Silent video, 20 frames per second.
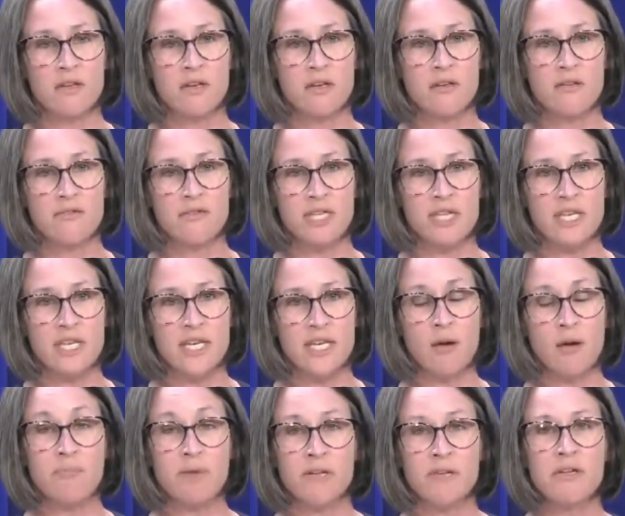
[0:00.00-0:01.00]
the
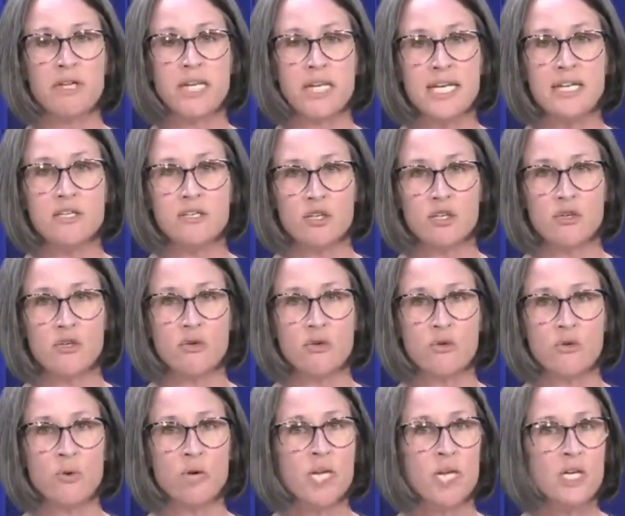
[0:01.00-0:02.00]
ability
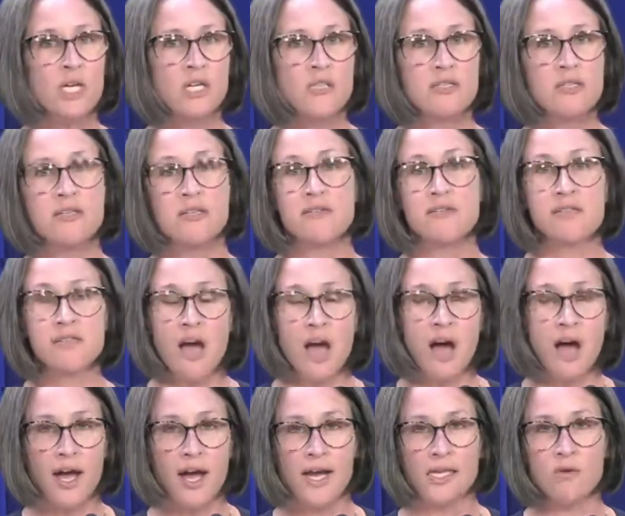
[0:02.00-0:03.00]
to
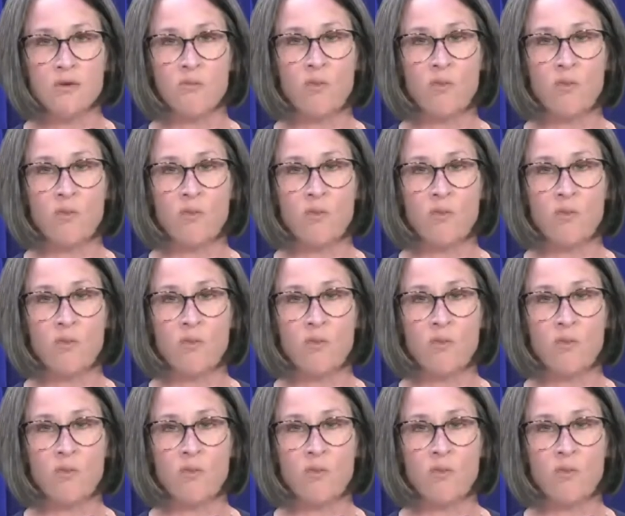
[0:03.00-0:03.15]
decide